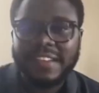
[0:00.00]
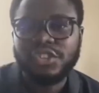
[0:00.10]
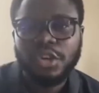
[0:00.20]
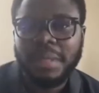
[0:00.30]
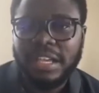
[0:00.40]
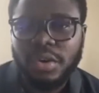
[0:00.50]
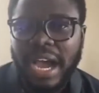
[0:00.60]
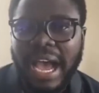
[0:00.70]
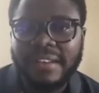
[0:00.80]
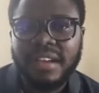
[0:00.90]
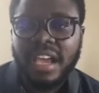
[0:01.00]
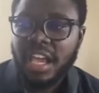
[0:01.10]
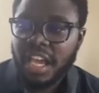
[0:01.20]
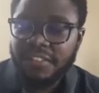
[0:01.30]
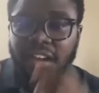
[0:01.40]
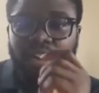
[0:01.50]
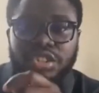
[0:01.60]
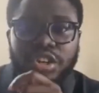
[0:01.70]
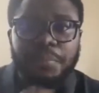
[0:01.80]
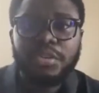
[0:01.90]
job that you have. If you're an
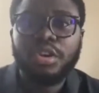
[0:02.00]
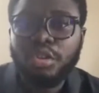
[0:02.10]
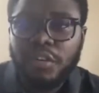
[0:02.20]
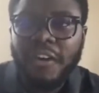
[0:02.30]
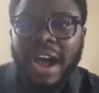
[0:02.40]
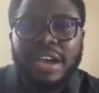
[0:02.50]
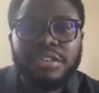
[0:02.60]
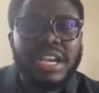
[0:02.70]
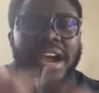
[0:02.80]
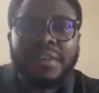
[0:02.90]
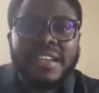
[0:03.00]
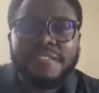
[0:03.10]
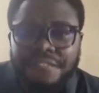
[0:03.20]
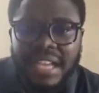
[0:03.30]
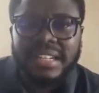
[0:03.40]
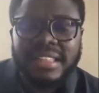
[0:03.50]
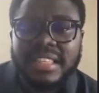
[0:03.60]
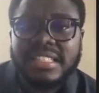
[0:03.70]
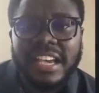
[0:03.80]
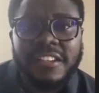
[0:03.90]
entrepreneur, look for how you can reinvent the things
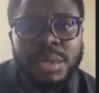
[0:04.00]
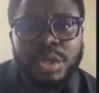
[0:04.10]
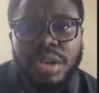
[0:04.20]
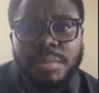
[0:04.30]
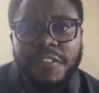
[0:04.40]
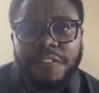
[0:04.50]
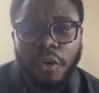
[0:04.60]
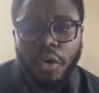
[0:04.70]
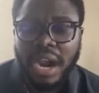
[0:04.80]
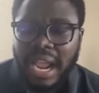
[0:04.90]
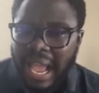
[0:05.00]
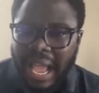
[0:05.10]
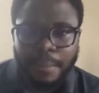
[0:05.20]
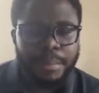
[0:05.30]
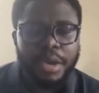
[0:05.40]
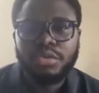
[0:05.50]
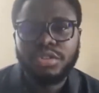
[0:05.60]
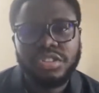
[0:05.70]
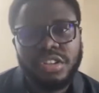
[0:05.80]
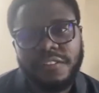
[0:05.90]
that you've been doing before and make good
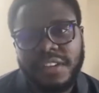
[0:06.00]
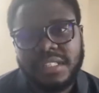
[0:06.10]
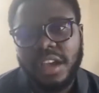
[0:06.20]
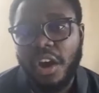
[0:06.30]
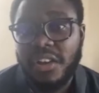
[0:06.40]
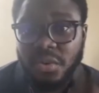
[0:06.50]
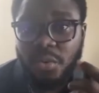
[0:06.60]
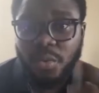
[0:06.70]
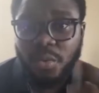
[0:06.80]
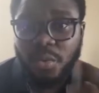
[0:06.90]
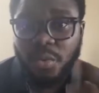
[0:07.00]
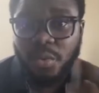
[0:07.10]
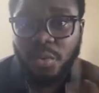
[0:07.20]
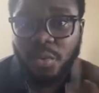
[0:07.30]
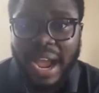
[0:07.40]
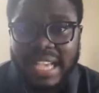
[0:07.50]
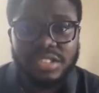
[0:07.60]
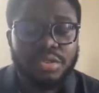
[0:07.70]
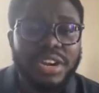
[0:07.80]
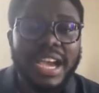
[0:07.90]
use of it. Otherwise, you'll
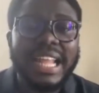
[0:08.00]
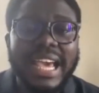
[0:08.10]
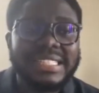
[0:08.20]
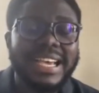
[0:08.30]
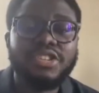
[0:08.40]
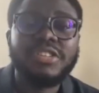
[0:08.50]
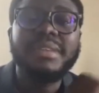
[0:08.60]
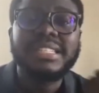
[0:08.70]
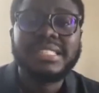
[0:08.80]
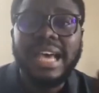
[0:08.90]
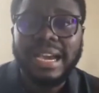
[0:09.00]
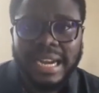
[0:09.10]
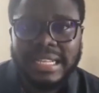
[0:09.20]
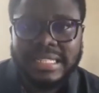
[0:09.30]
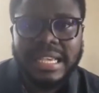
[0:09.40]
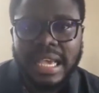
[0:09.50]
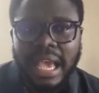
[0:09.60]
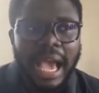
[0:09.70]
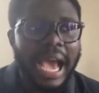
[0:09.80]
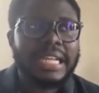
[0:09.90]
realize that you remain stagnant.
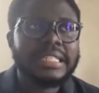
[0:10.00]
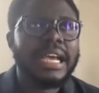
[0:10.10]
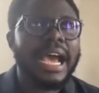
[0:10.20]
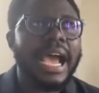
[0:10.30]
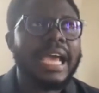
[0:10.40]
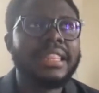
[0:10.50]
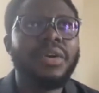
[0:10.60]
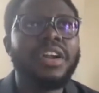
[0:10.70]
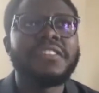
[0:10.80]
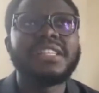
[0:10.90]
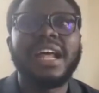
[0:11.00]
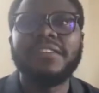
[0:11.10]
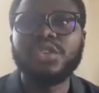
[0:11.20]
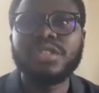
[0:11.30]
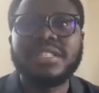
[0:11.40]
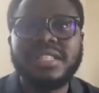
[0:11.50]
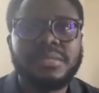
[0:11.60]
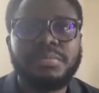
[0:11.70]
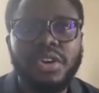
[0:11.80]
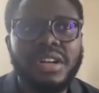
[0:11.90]
And I think one of the things that I've noticed this
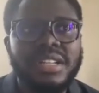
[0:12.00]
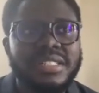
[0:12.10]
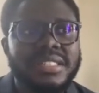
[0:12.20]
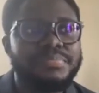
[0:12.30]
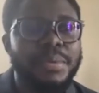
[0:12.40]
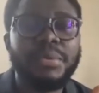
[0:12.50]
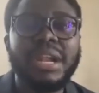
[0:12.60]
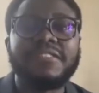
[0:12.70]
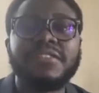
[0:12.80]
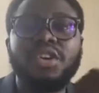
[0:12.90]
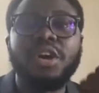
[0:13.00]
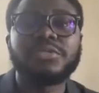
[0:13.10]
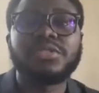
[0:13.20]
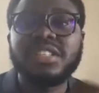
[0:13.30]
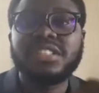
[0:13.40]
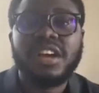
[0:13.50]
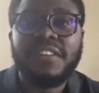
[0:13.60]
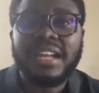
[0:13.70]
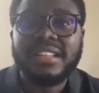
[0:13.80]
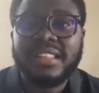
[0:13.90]
period is people have even come to discover
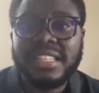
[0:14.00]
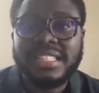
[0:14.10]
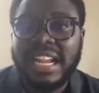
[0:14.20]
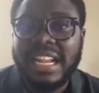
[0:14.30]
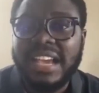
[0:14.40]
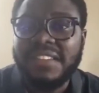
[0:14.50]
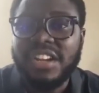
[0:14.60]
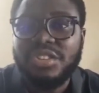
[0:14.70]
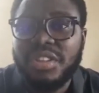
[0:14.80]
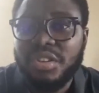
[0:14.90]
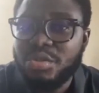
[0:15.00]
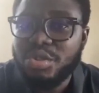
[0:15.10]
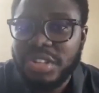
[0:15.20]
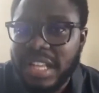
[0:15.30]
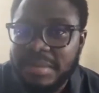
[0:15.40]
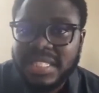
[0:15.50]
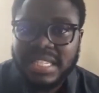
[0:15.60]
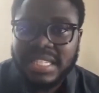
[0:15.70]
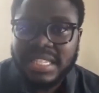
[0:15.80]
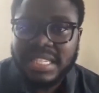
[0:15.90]
the things that they never knew they could do themselves.